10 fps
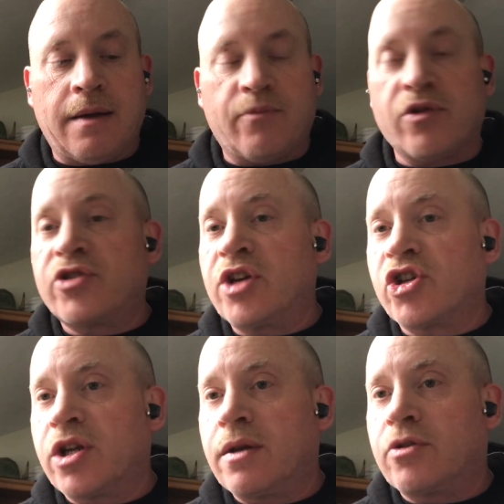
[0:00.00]

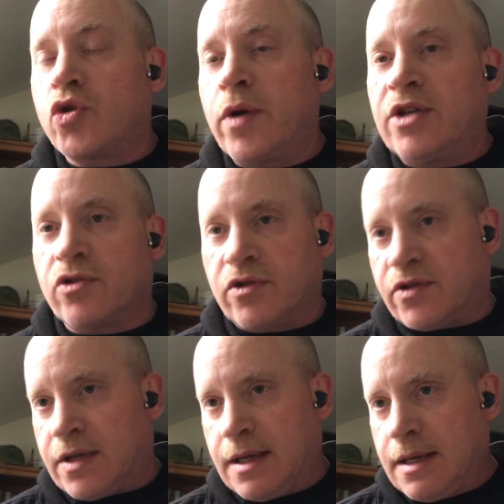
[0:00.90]
precision
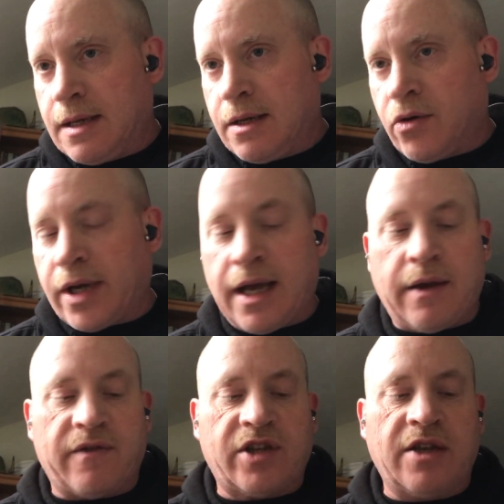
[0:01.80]
tweezers. Okay,
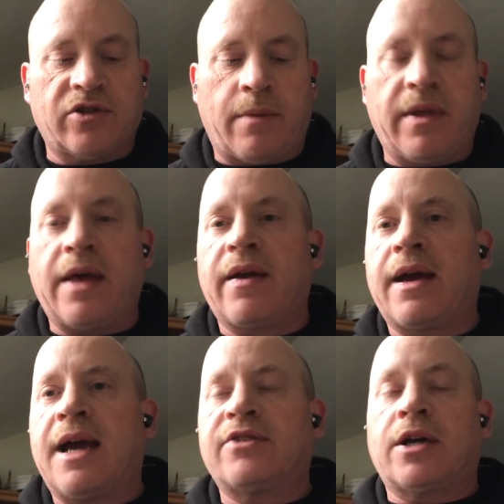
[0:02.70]
you've seen some of the other
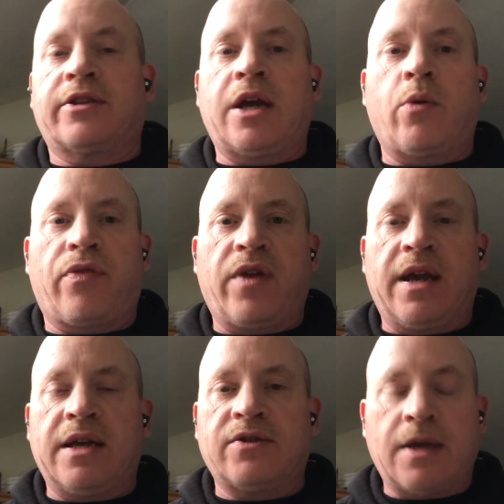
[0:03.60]
guys out there with
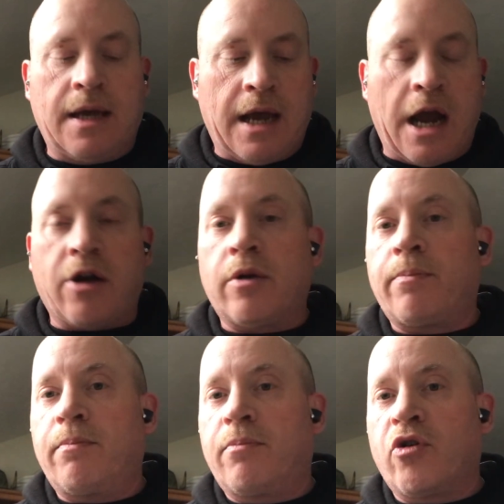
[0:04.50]
these. Uh, good,
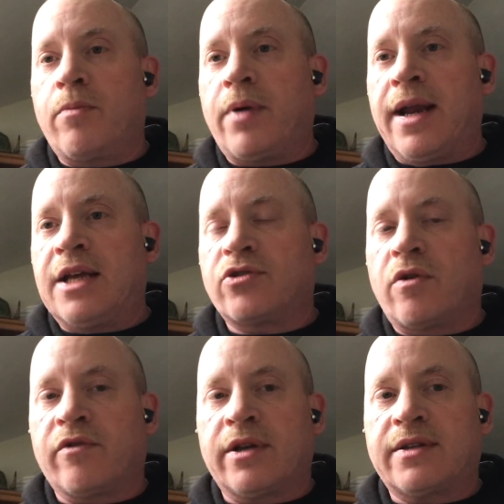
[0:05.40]
good buddies
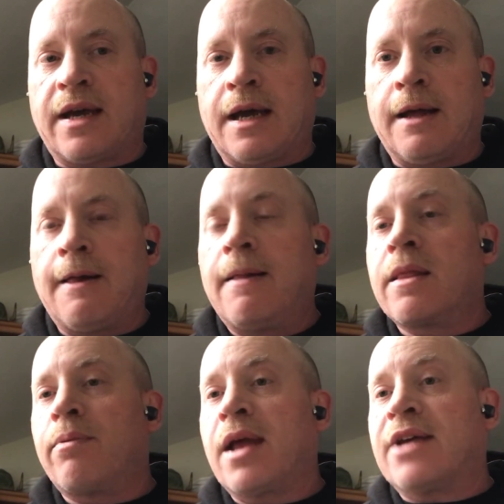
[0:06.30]
over at uh,
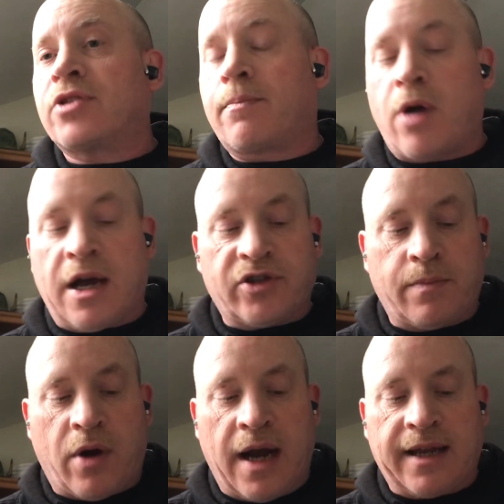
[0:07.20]
the Plastic Posse
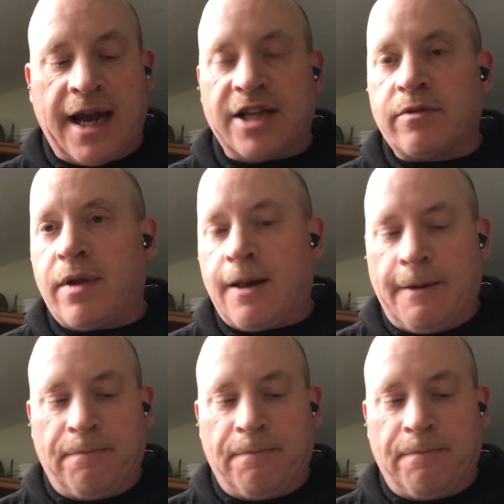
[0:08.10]
podcast have been